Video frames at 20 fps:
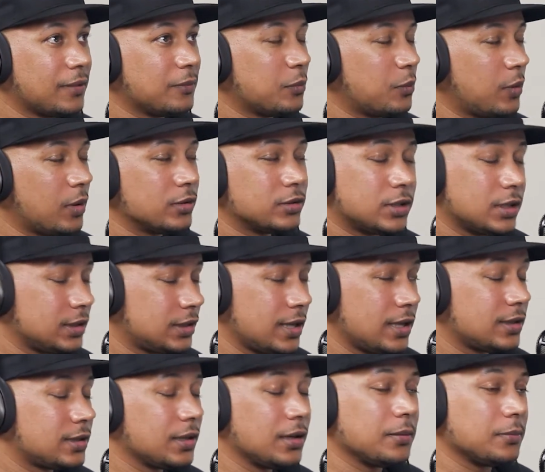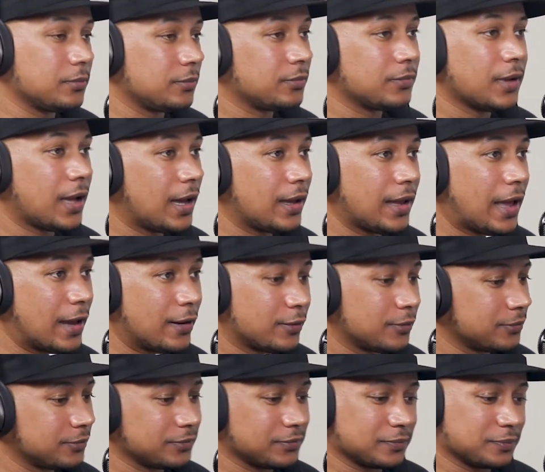Well, she said something. I
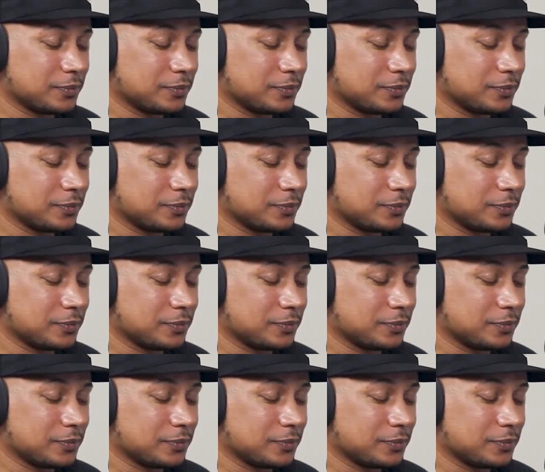don't.